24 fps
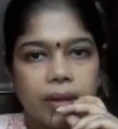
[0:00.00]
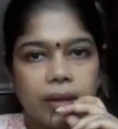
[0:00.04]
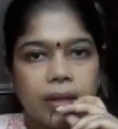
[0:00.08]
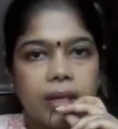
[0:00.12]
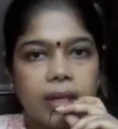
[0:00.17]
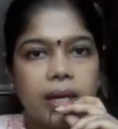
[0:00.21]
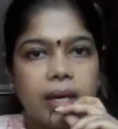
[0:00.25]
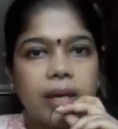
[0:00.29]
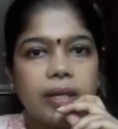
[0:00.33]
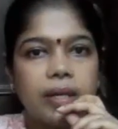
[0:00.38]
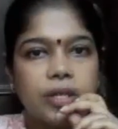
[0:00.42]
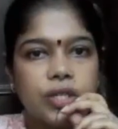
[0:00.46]

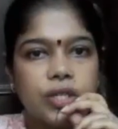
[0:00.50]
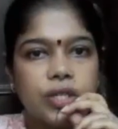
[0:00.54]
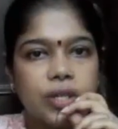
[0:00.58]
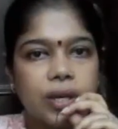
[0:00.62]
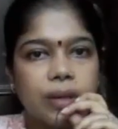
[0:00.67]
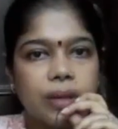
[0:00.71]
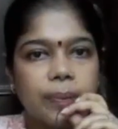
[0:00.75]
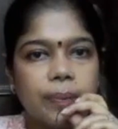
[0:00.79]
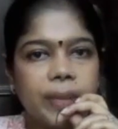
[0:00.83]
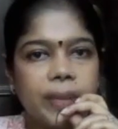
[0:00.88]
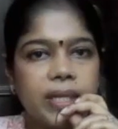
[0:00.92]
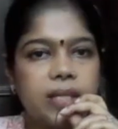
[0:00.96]
Yeah,
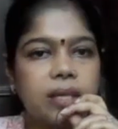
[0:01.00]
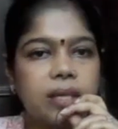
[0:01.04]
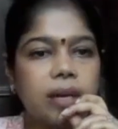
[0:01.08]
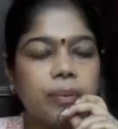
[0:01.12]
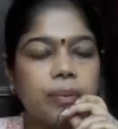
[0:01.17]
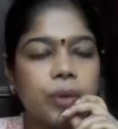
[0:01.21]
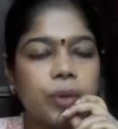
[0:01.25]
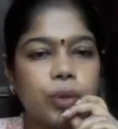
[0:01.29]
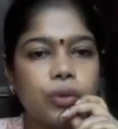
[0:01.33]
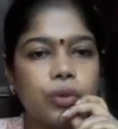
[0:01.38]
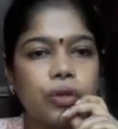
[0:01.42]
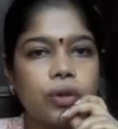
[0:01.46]
Isha, please
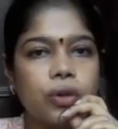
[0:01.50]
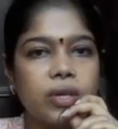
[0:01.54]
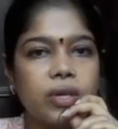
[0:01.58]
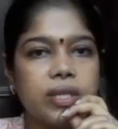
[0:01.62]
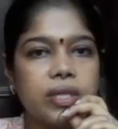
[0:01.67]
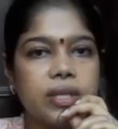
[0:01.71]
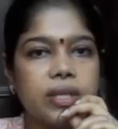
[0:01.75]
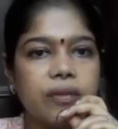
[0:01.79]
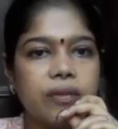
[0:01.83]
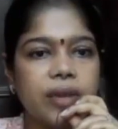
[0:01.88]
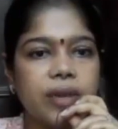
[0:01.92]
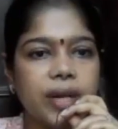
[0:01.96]
unmute
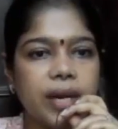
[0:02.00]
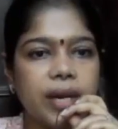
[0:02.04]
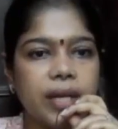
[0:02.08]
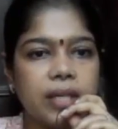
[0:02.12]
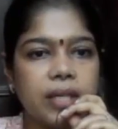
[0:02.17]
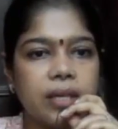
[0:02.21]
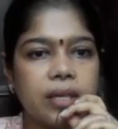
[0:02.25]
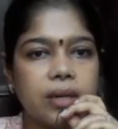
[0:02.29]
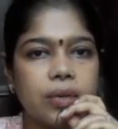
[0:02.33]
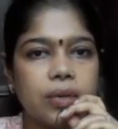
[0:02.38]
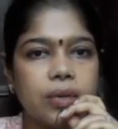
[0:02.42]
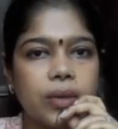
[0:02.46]
yourself and
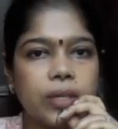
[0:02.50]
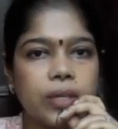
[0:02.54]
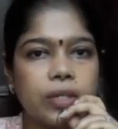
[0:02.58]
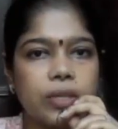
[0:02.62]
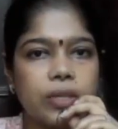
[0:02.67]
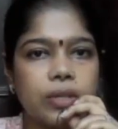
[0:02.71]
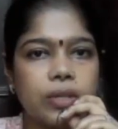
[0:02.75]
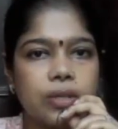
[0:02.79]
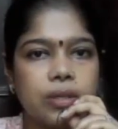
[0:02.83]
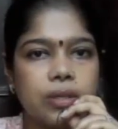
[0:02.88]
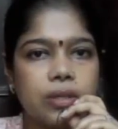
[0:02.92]
ask a question.